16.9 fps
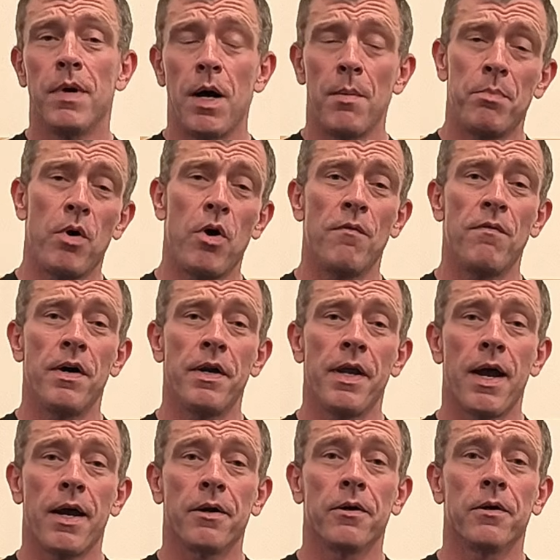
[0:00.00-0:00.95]
I'm Paul Von
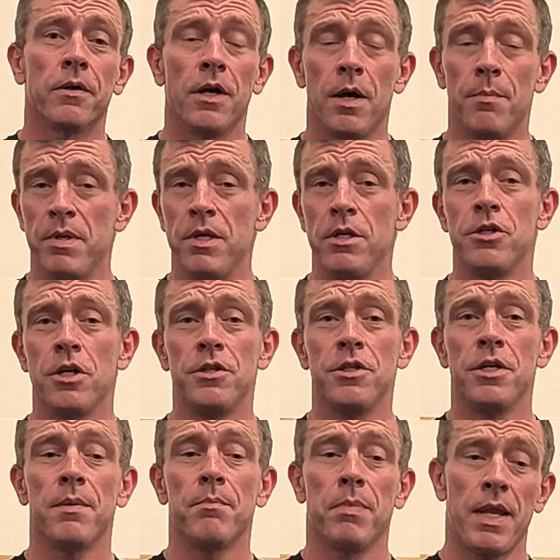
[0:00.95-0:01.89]
Hacker, a
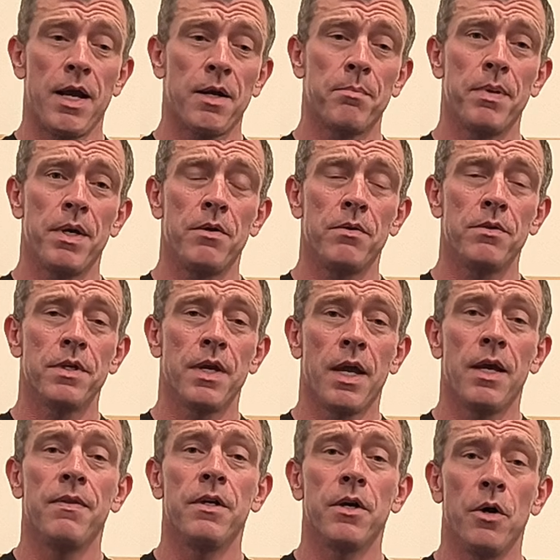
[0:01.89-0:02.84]
BJJ black belt
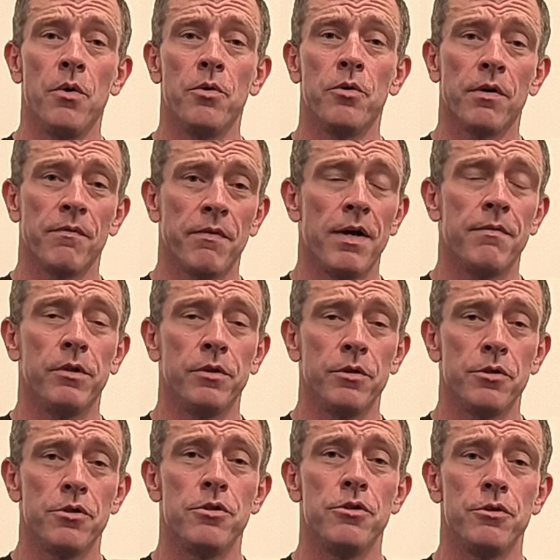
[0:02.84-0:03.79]
and the owner of
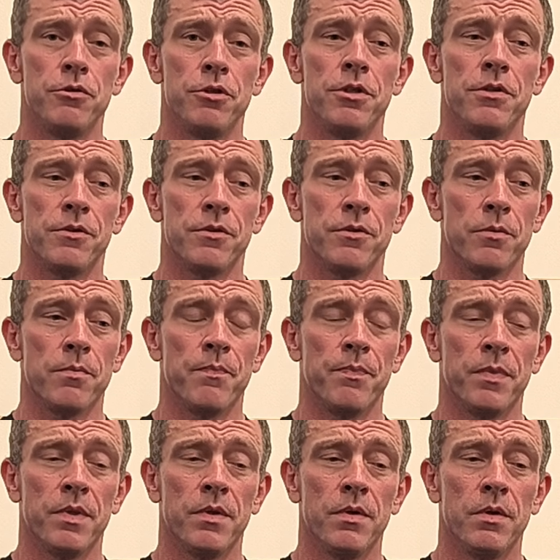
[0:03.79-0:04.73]
Evolution Jiu-Jitsu.
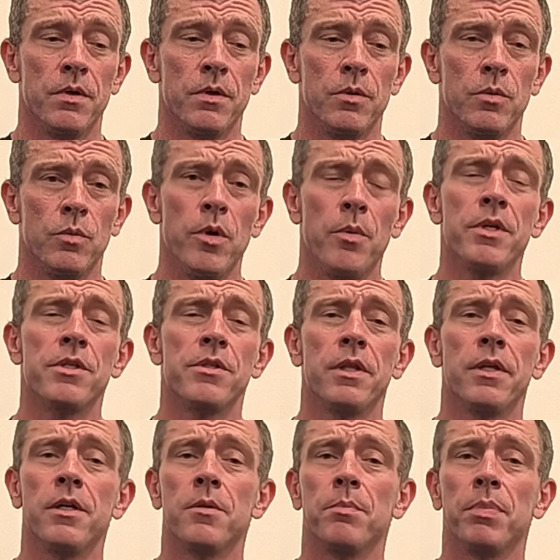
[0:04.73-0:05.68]
We
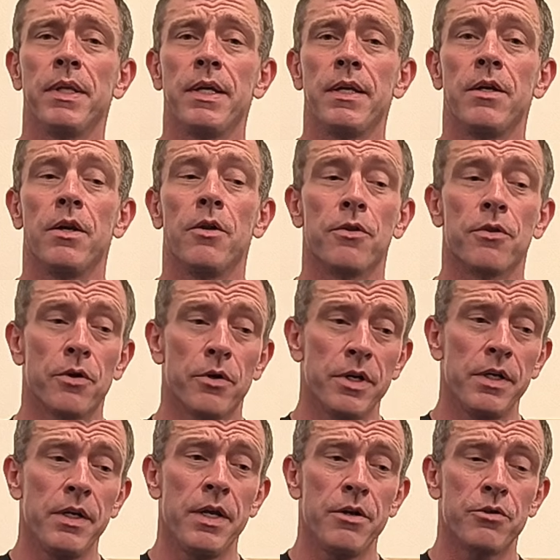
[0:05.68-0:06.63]
recently completed a
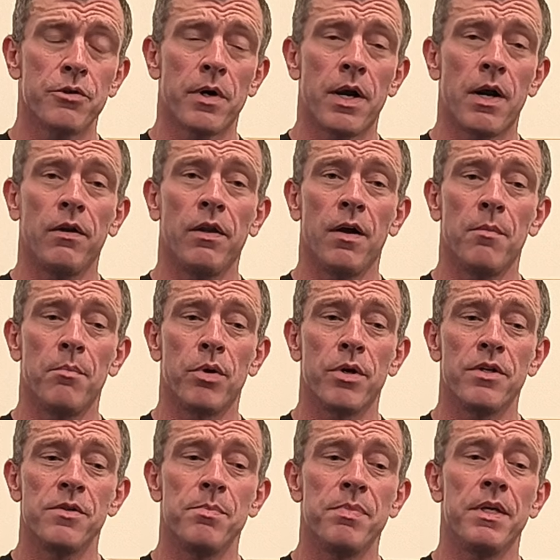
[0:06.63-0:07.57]
30-day trial of
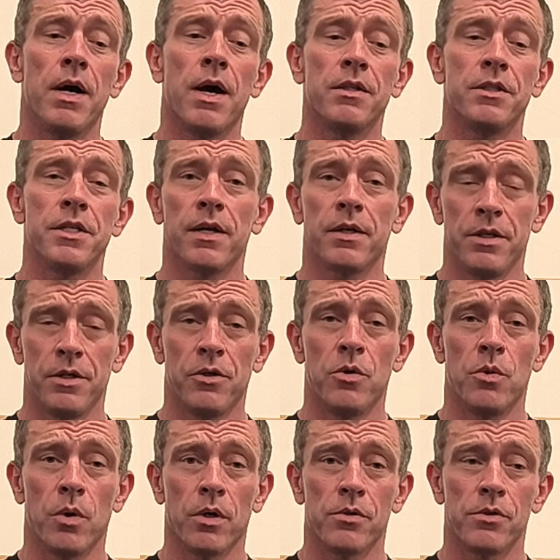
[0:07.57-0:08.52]
Bryn's Beyond Technique
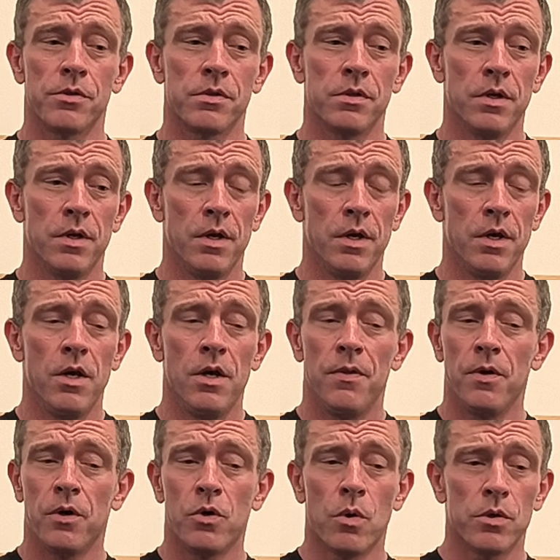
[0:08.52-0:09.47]
course.
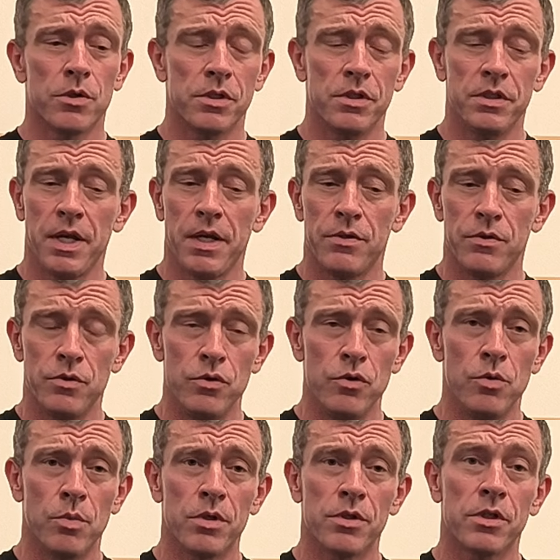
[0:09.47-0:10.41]
The course contains
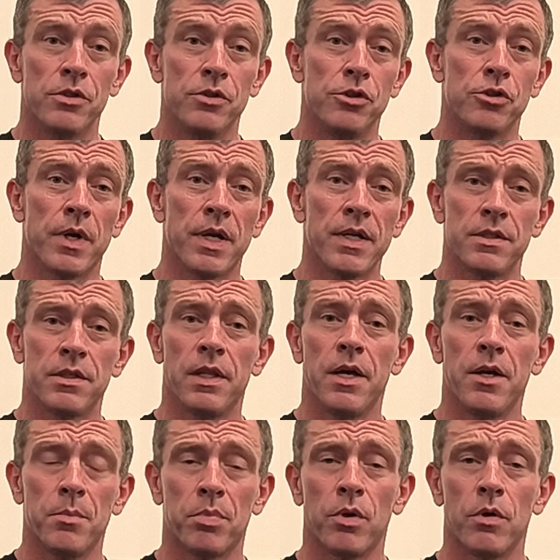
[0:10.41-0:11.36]
numerous
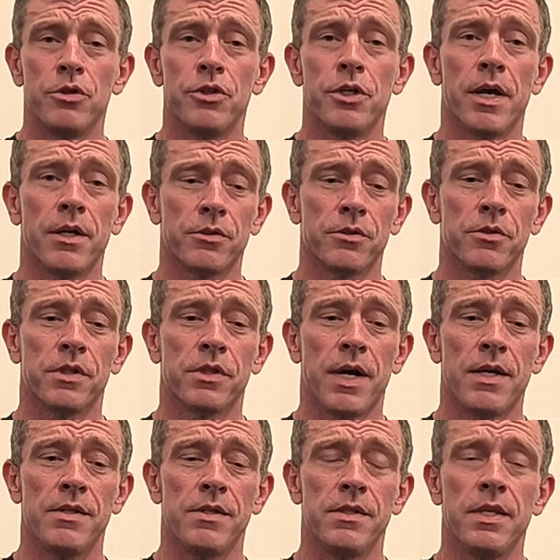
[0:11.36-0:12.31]
constraints-led approach
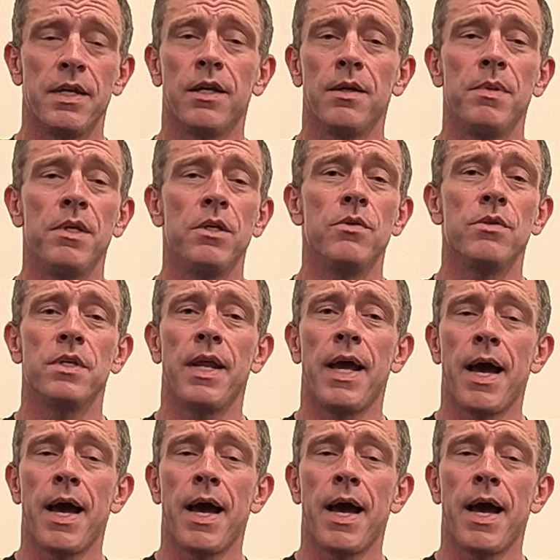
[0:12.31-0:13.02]
exercises that can be used at